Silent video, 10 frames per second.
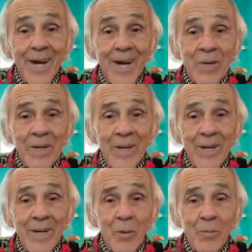I'm an,
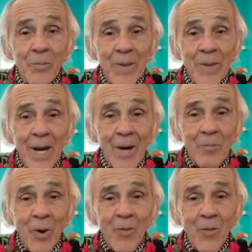I'm a,
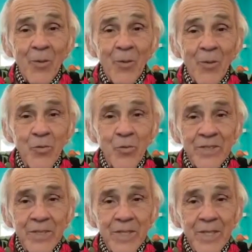I'm already in the
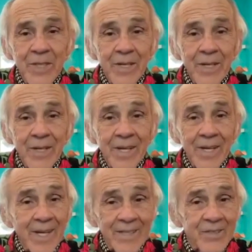movies,
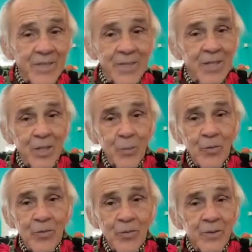like I had seen the other
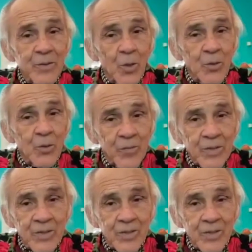movies. There was no
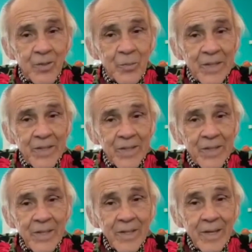difference to me,
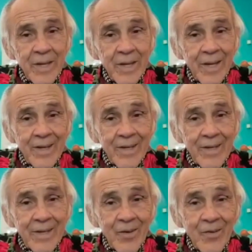
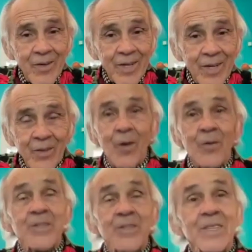you know. Even though I
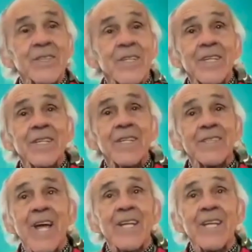was just
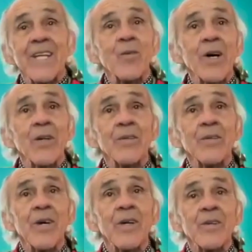standing
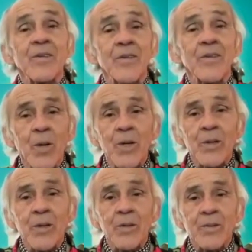around
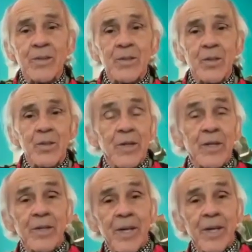doing, just looking
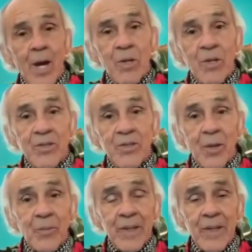at the camera or
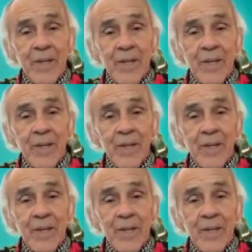something.